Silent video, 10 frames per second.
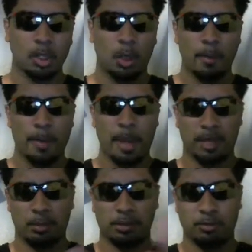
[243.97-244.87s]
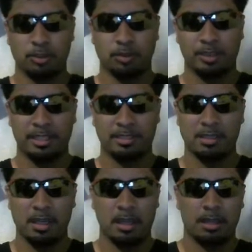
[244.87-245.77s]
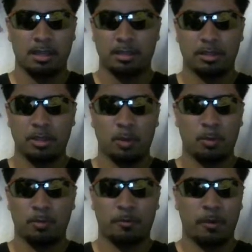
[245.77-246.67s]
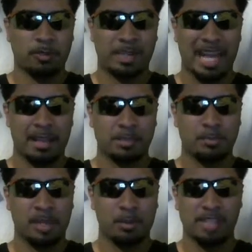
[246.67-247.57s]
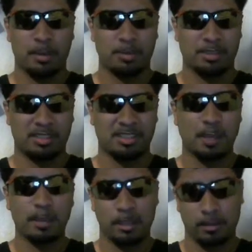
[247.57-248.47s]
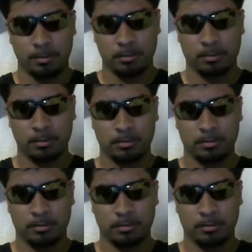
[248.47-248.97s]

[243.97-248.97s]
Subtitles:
Going back when he was first released, no Photon Galaxy player was able to summon him.